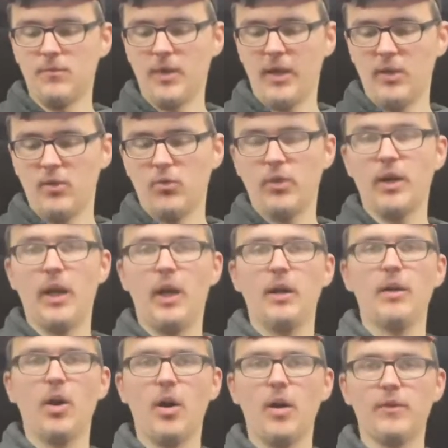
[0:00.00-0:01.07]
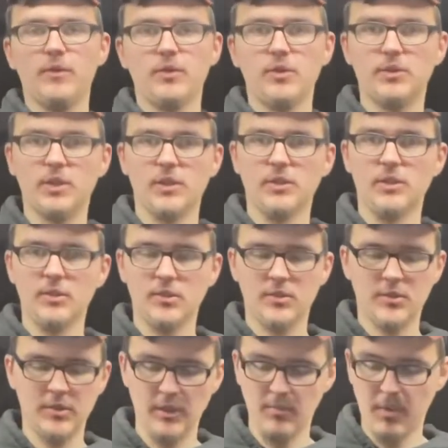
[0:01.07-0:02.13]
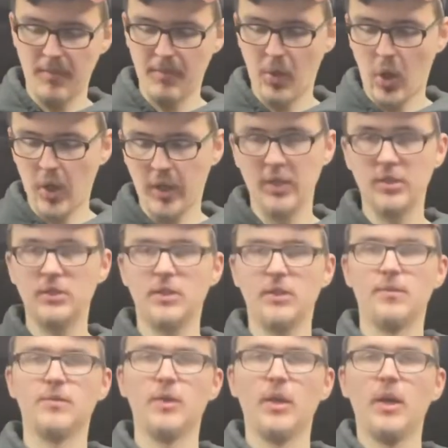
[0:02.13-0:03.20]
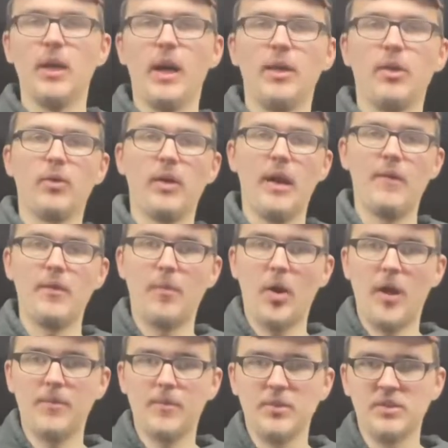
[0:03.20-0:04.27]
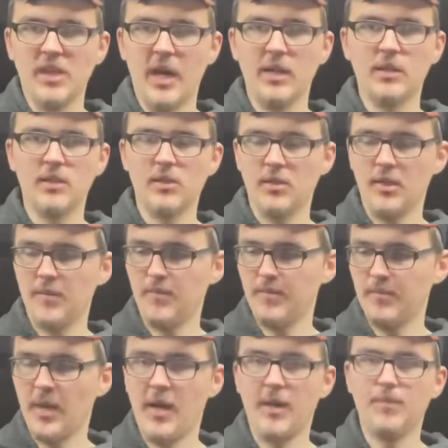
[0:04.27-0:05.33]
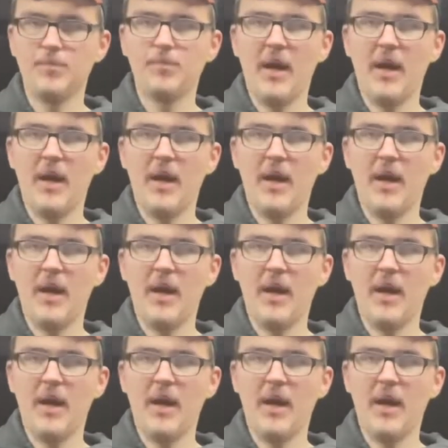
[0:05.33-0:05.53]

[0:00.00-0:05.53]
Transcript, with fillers: I don't carry it often just because it's in my pockets and I have the proper side clip uh,